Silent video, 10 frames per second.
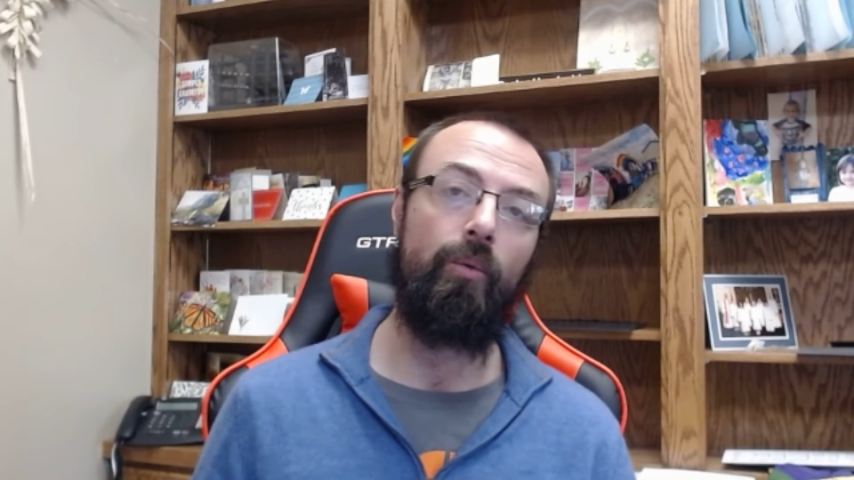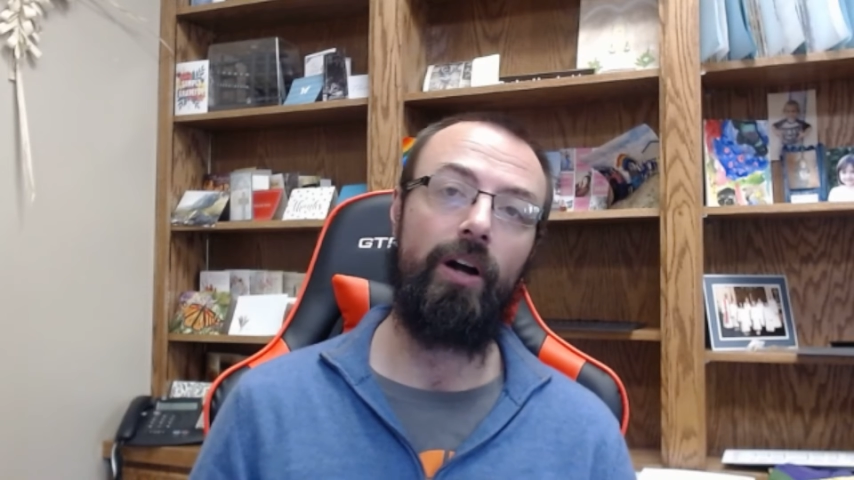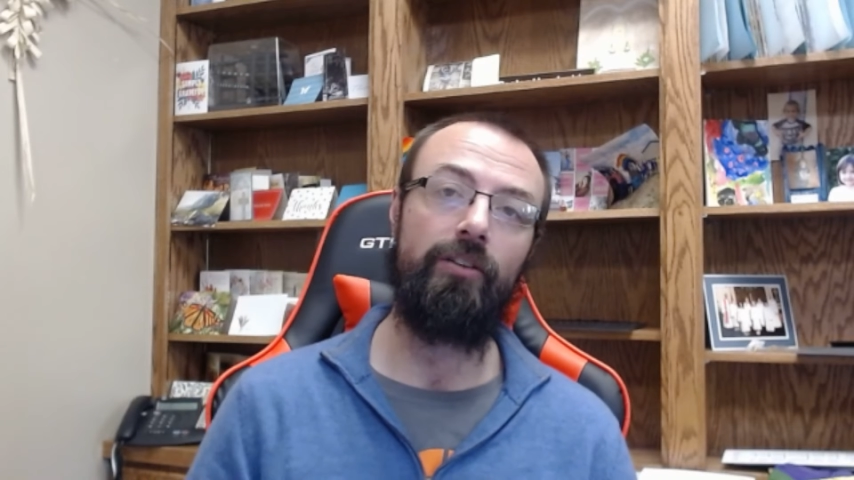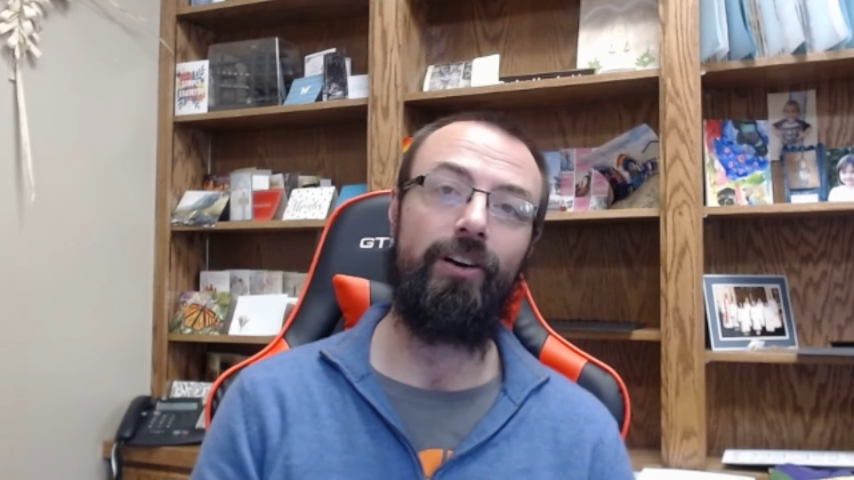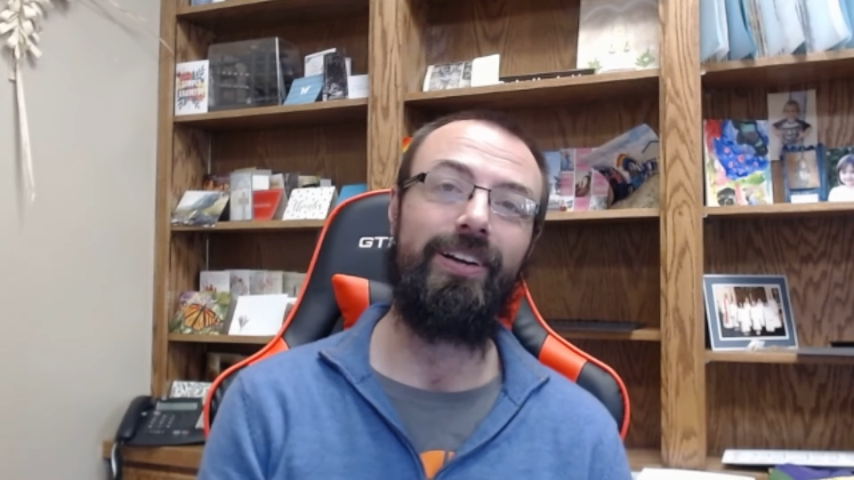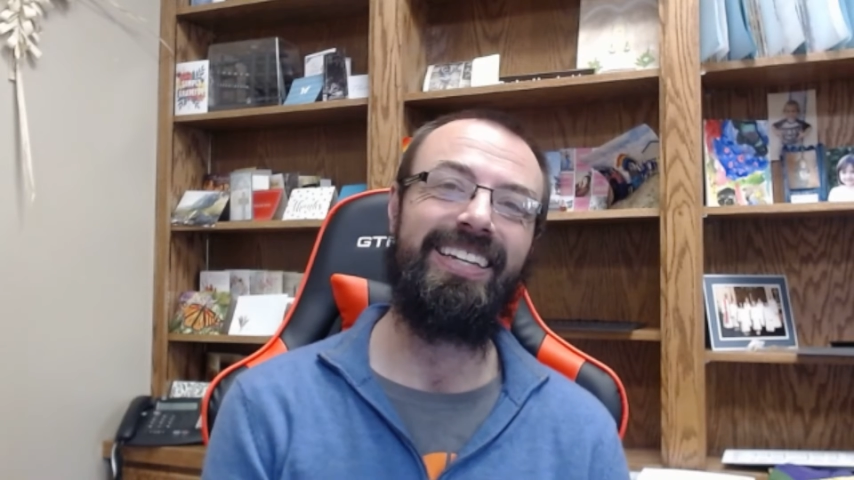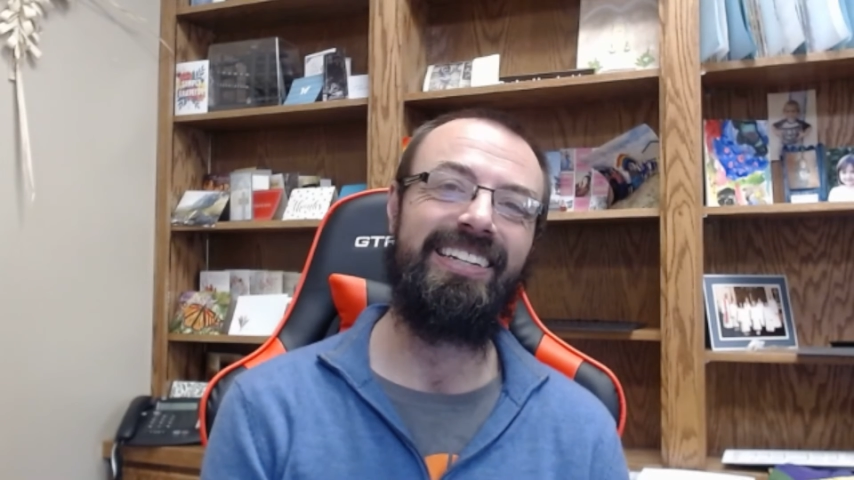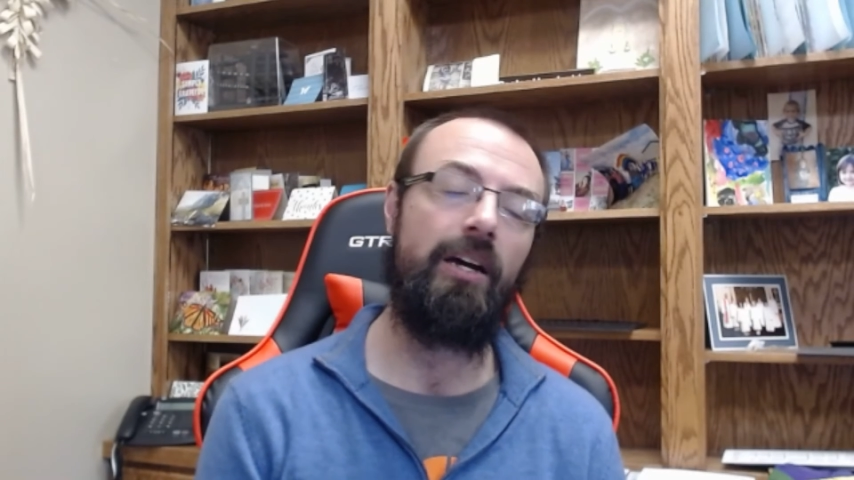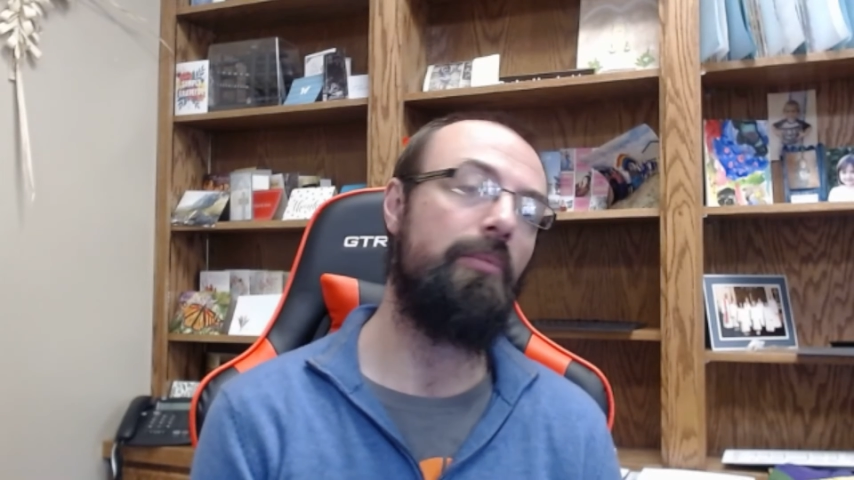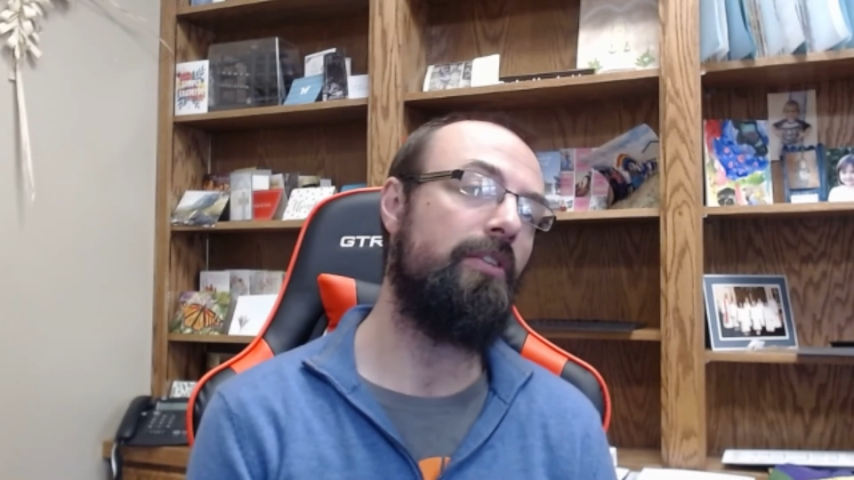watch our in
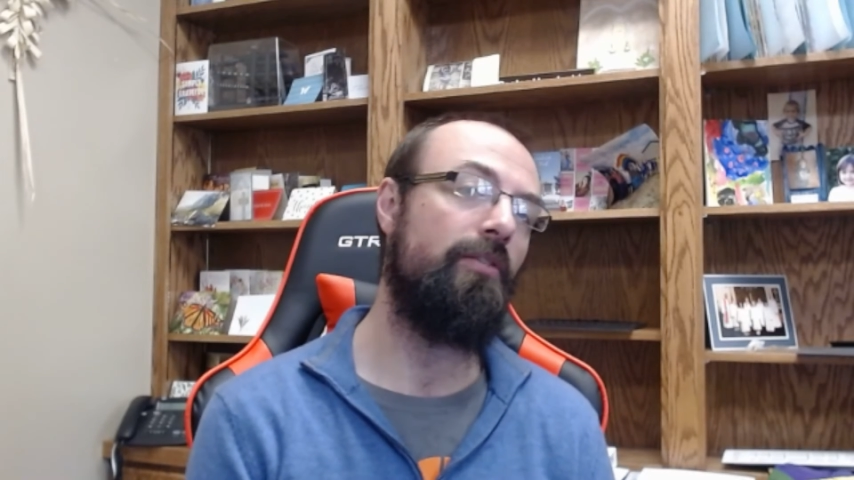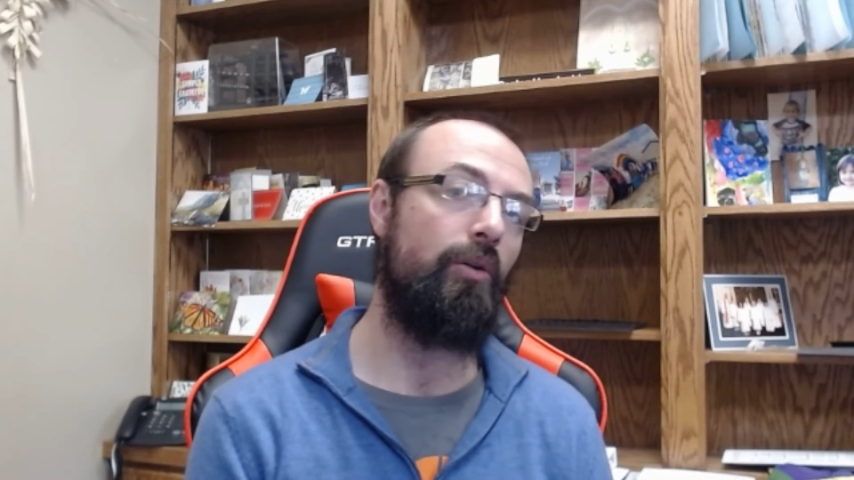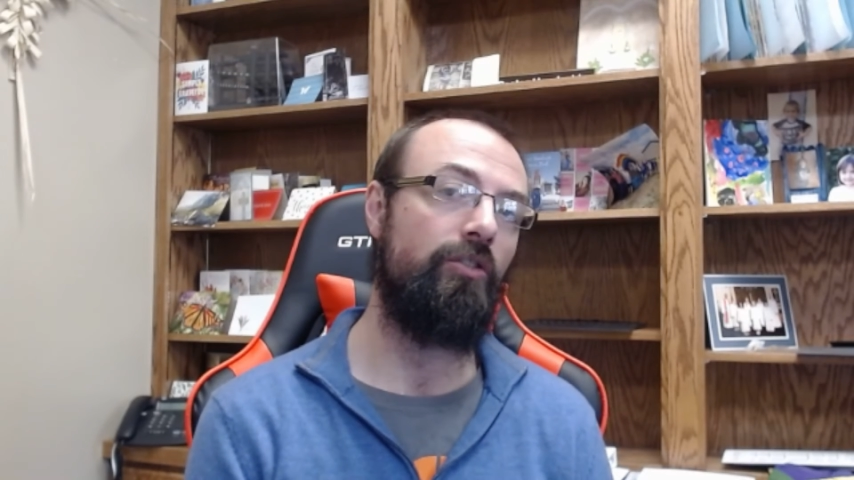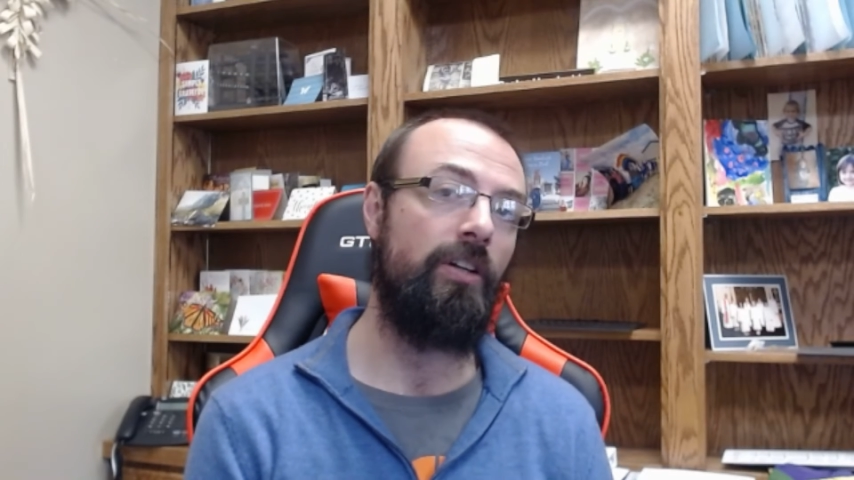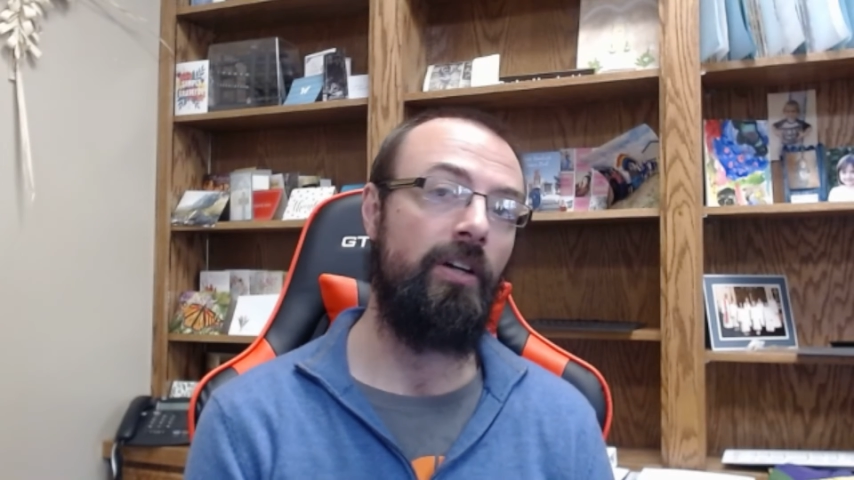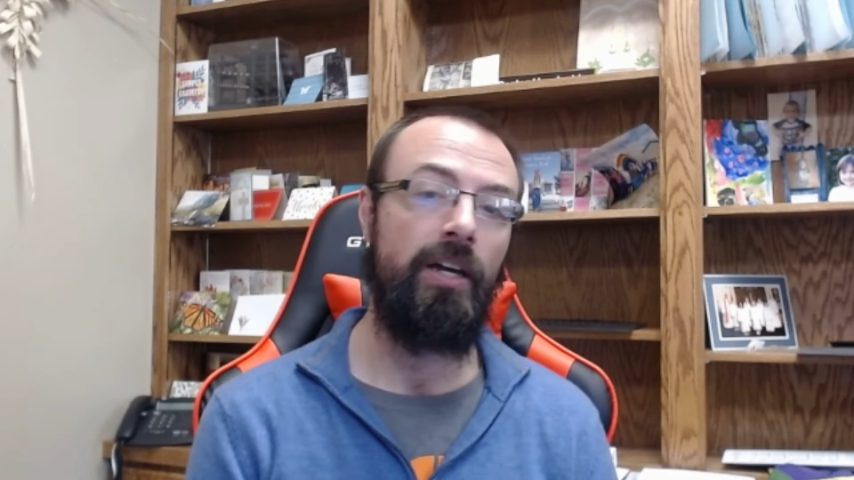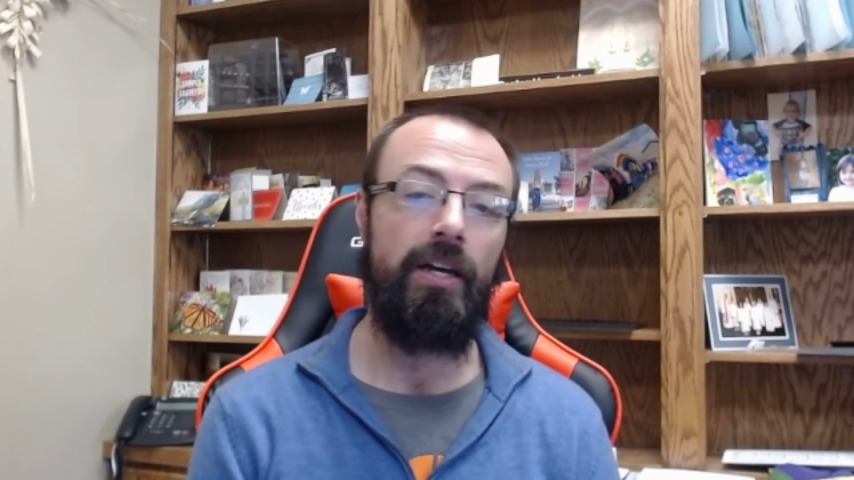depth devotion.